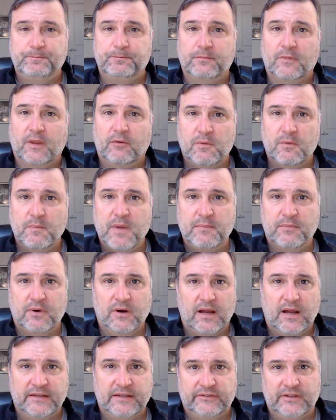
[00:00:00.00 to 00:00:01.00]
Remember
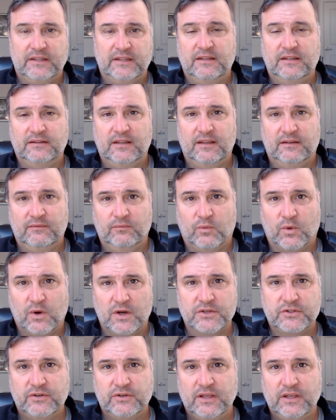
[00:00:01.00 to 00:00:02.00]
I said that, that Wall
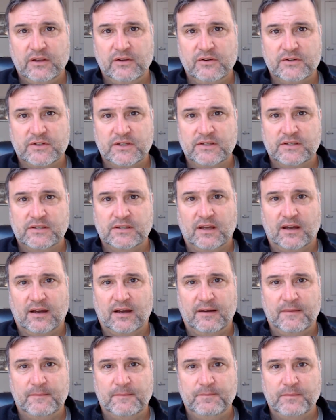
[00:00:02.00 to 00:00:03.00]
Street uses uh,
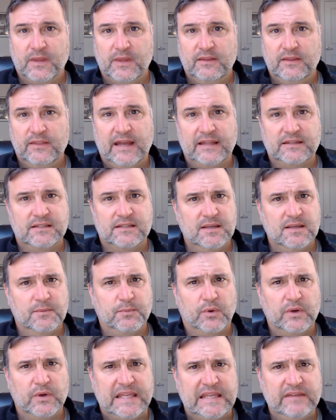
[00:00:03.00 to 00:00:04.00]
that
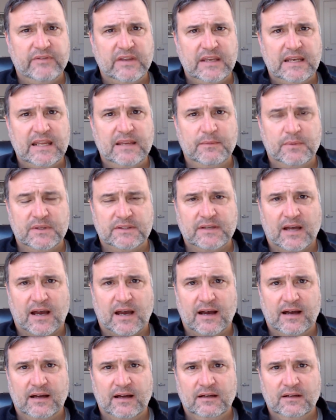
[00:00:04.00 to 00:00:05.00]
simple EV to
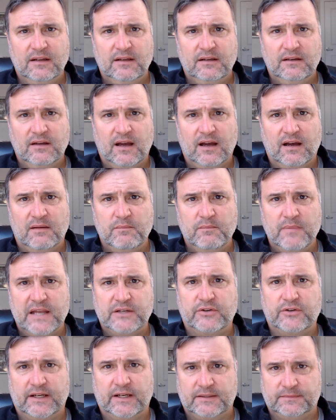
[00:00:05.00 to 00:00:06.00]
EBITDA uh,
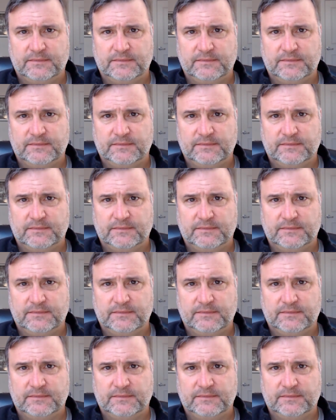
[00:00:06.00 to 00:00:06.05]
metric.